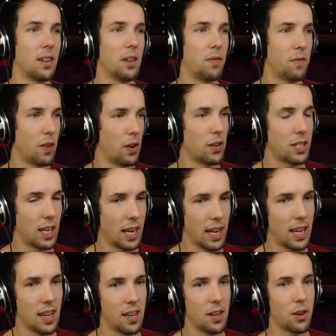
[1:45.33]

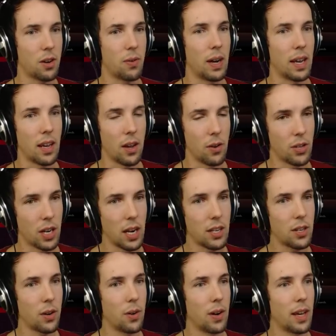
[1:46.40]
Firstly, you're quite useless
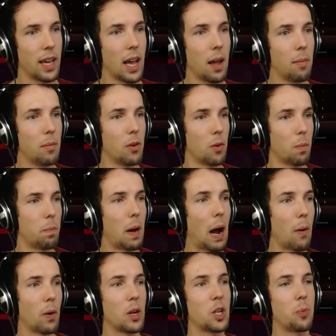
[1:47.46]
early game. Your
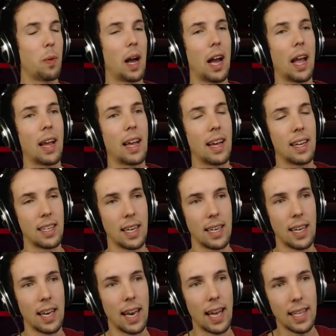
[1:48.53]
power spike is in
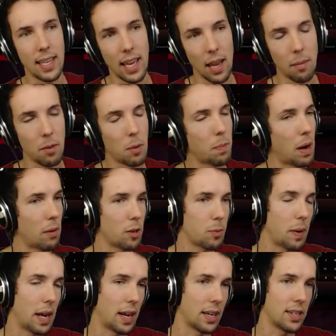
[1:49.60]
the late game. Your power
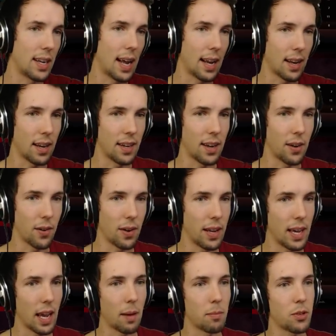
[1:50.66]
spike is not in the early game.